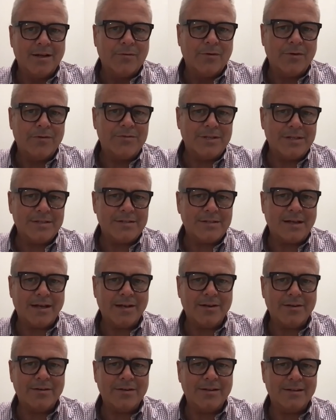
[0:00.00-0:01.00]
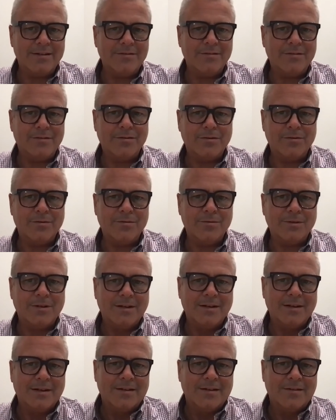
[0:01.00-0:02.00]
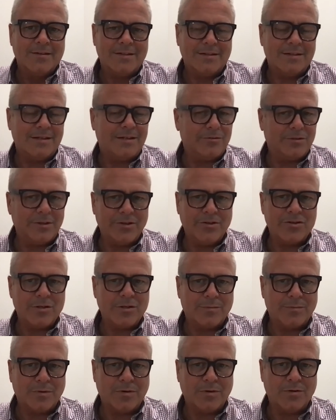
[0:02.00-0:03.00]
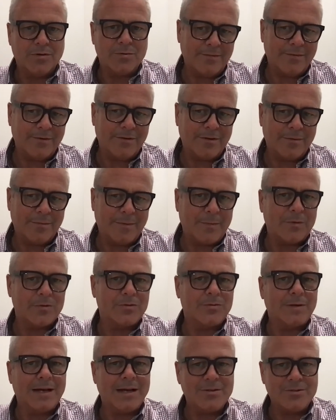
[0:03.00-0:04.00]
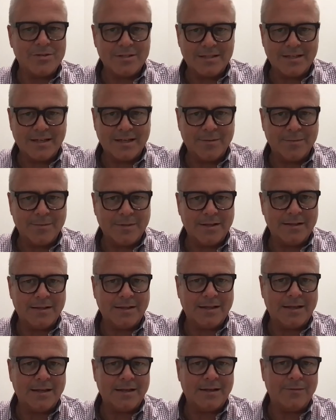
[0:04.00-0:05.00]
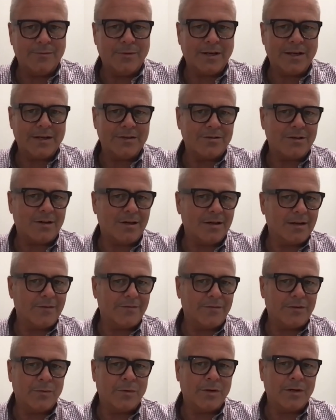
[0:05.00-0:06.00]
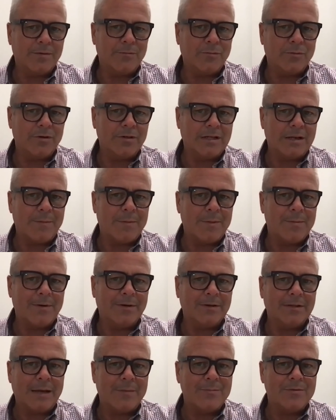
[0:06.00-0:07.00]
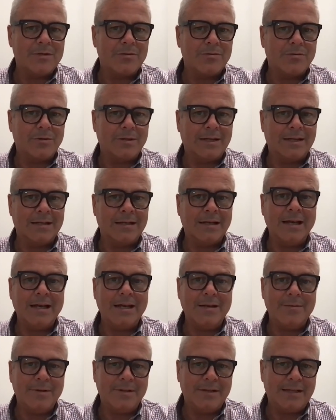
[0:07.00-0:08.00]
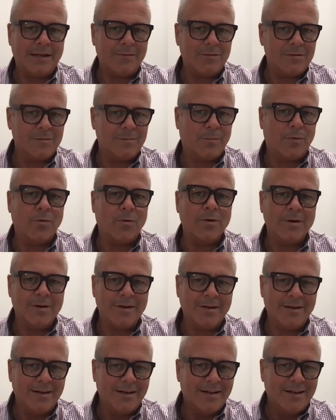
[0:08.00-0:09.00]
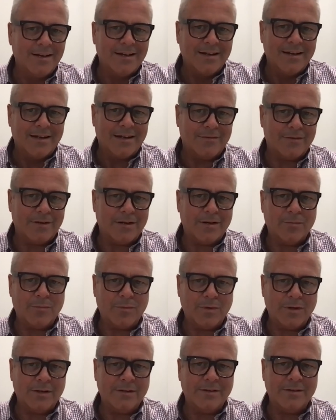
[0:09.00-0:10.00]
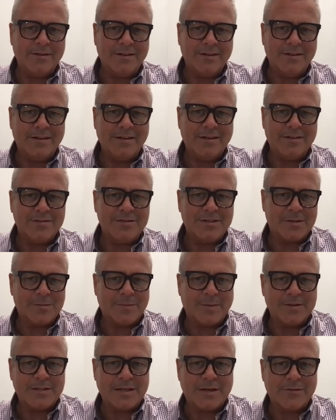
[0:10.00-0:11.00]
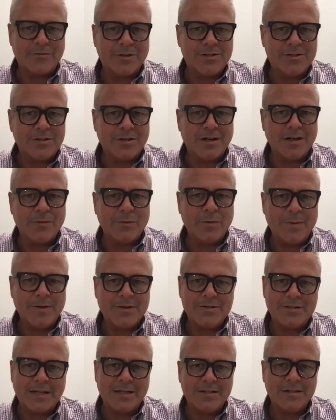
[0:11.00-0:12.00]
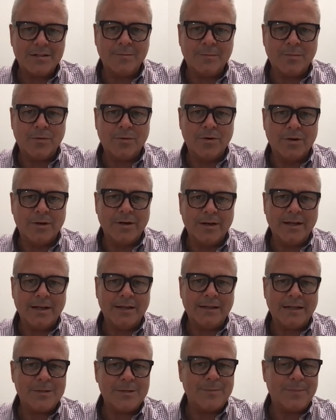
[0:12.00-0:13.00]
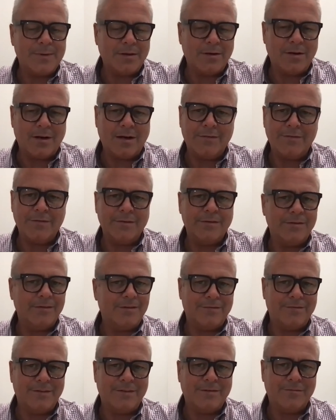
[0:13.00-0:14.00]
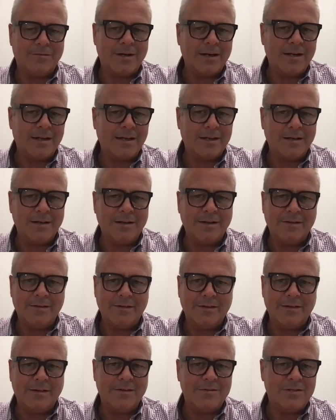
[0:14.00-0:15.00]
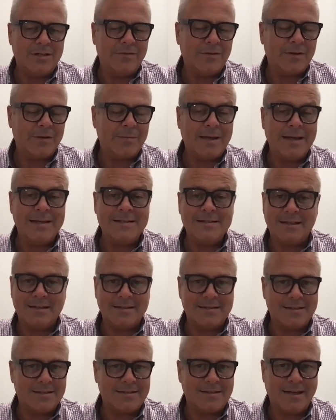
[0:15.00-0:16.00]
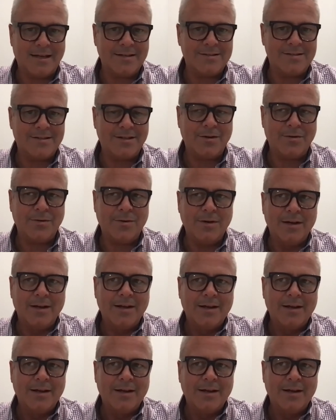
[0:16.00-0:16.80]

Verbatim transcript: We've since hired into senior leadership roles with our people strategy team. And then we can talk if you want more in depth about Lab Central Ignite. But that was born around when, you know, six months after I started, we pitched that to the board. And that's been often been running and, and achieving amazing success. So